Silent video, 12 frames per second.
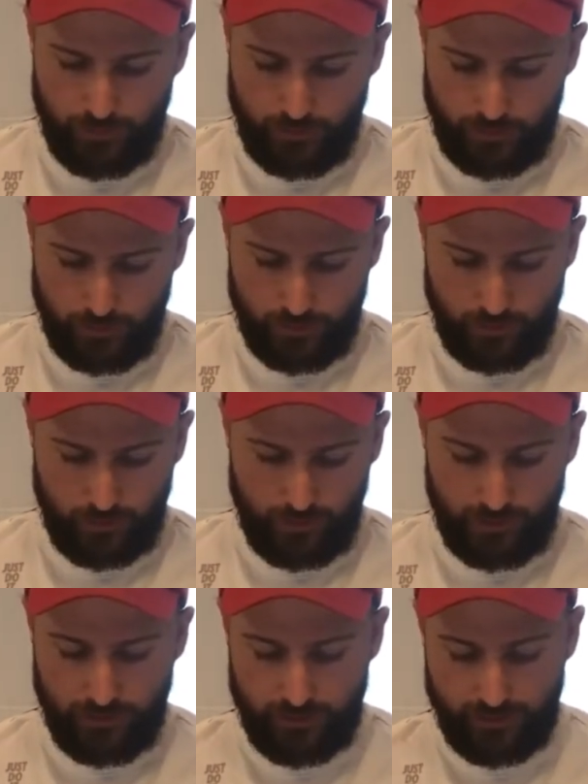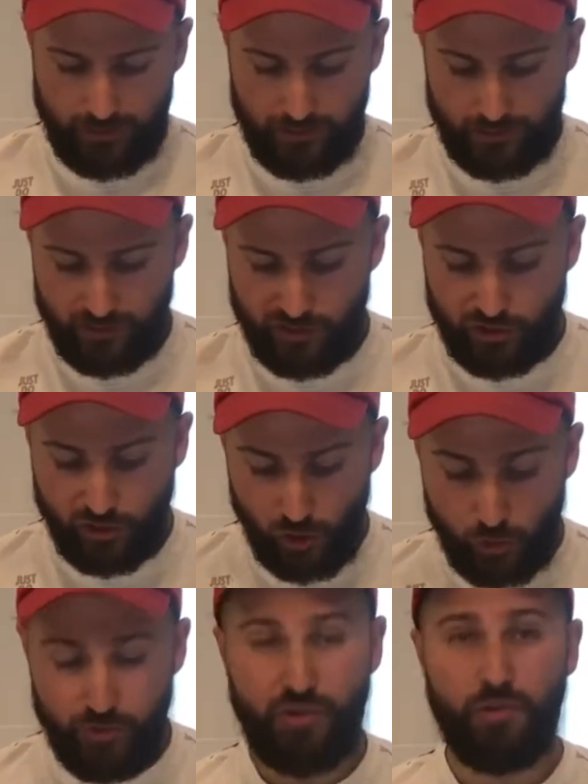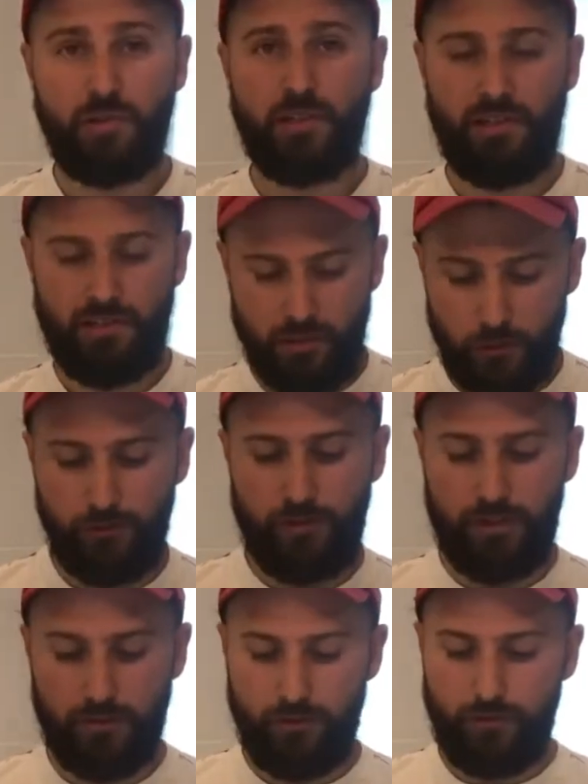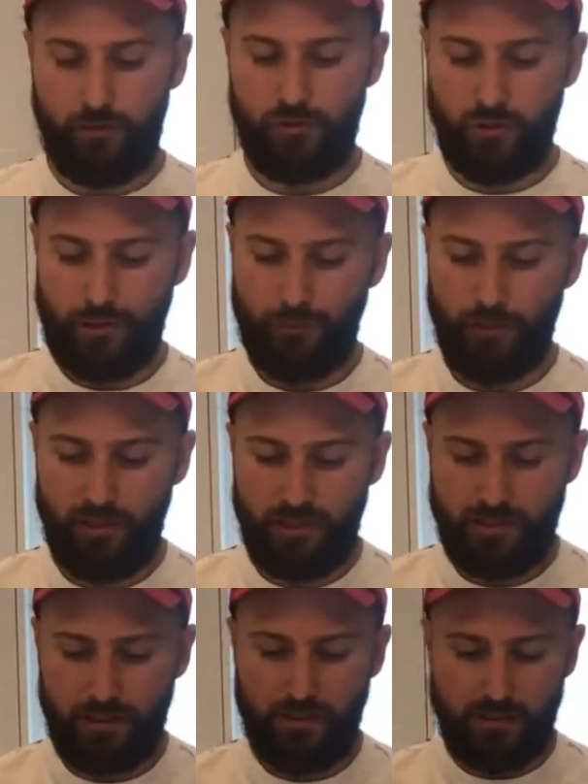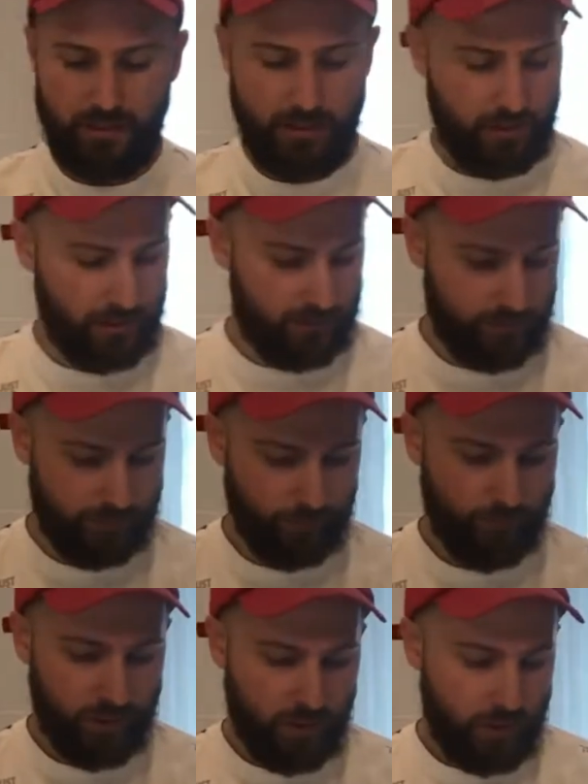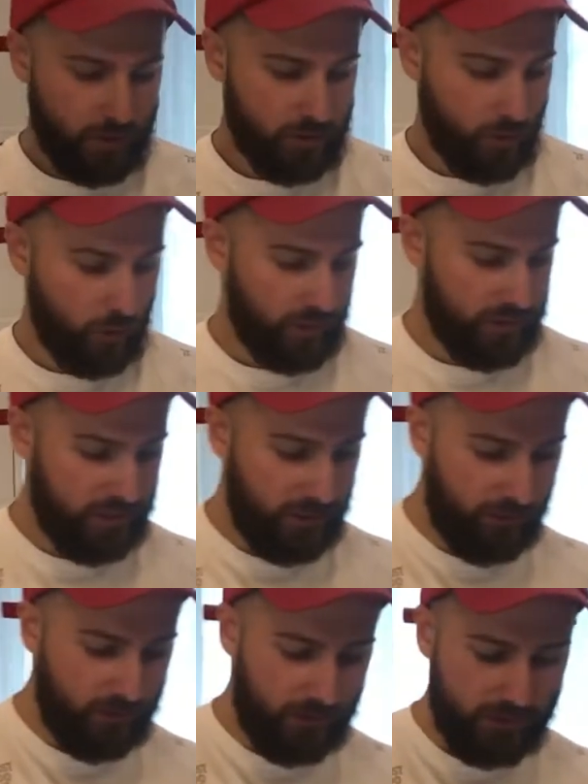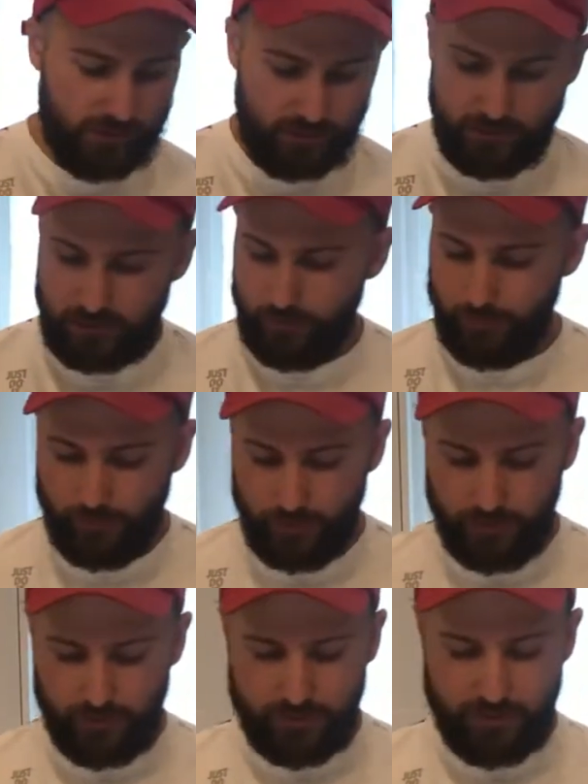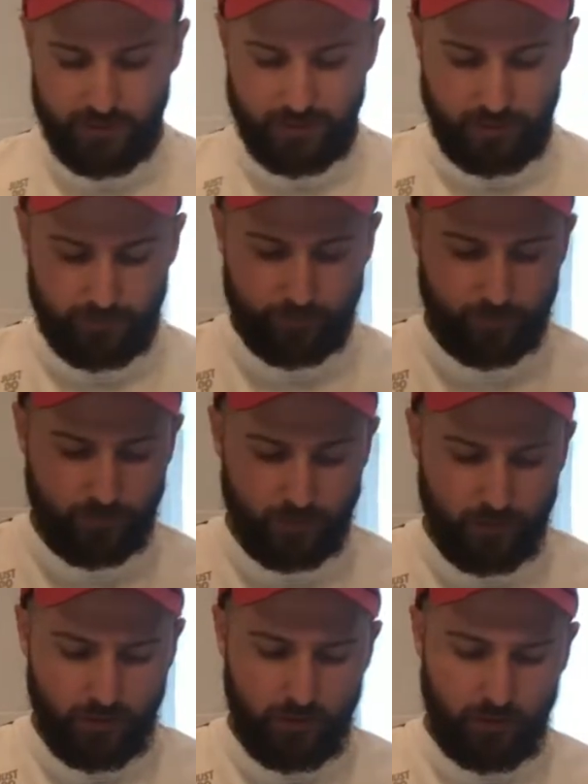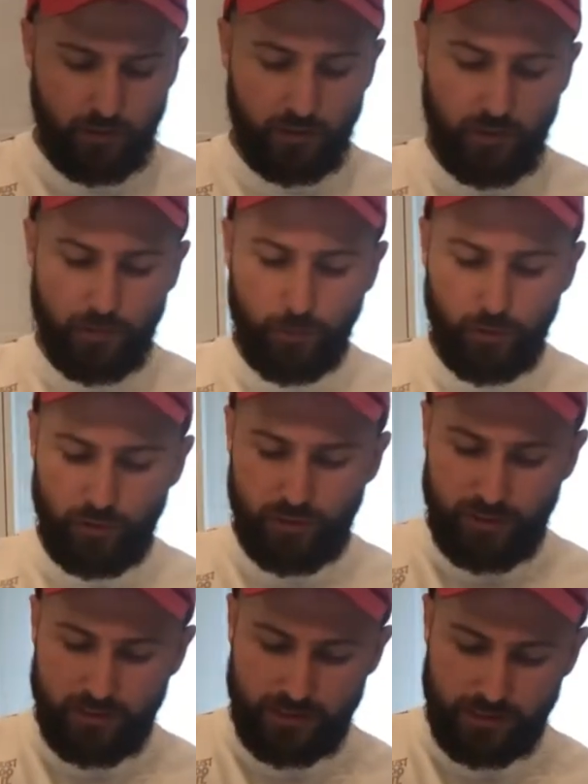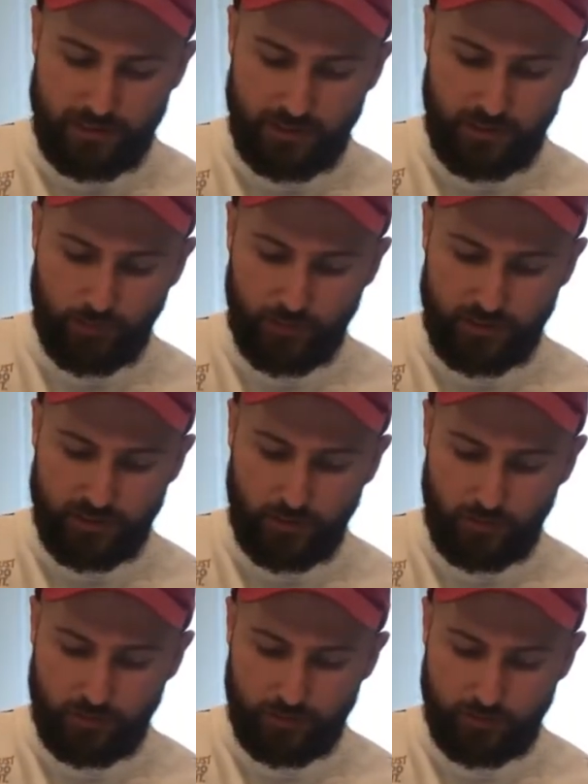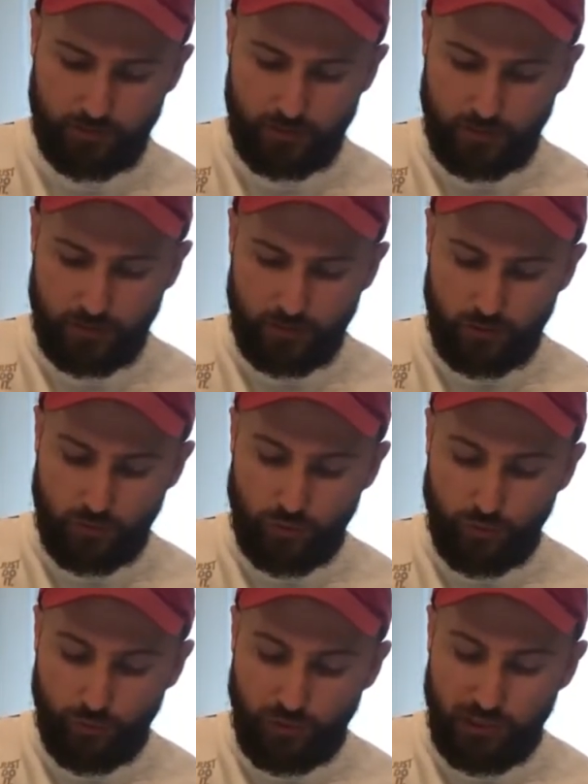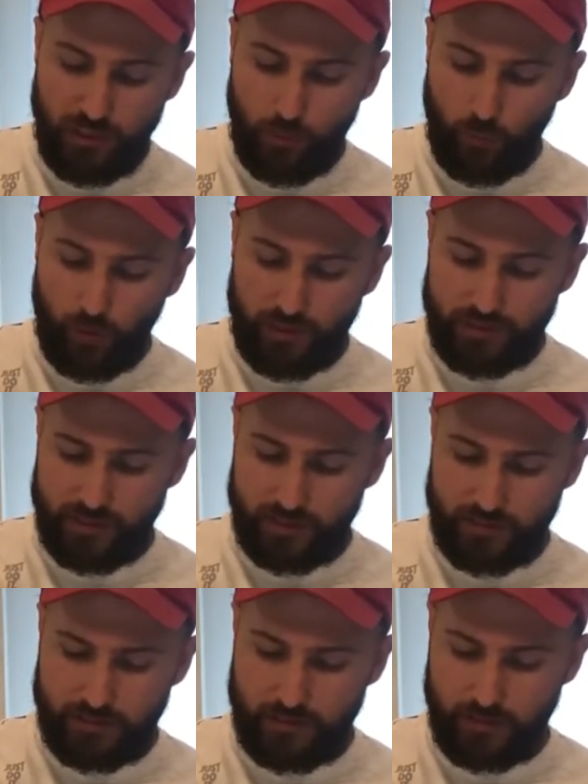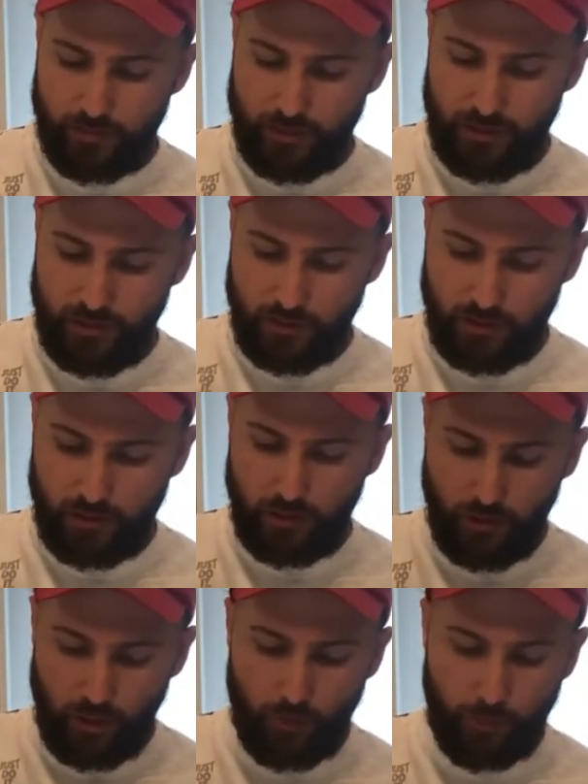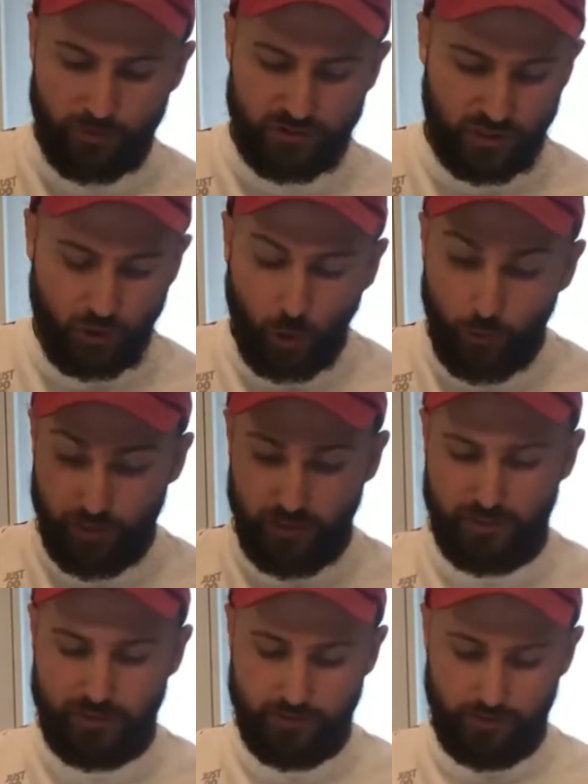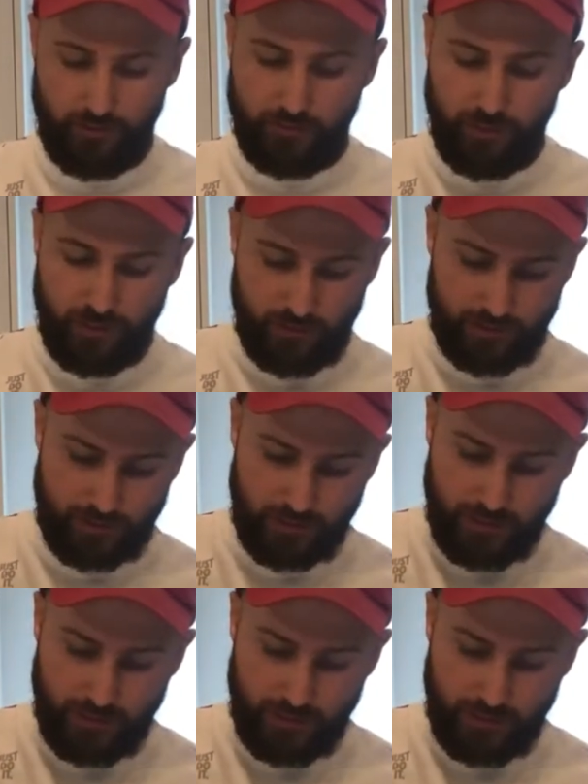And it is so juicy, it's so flavorful. So I'm really excited to eat this. So let's give it some seasoning. Liberally season it with salt. You really want it to be almost coated in salt because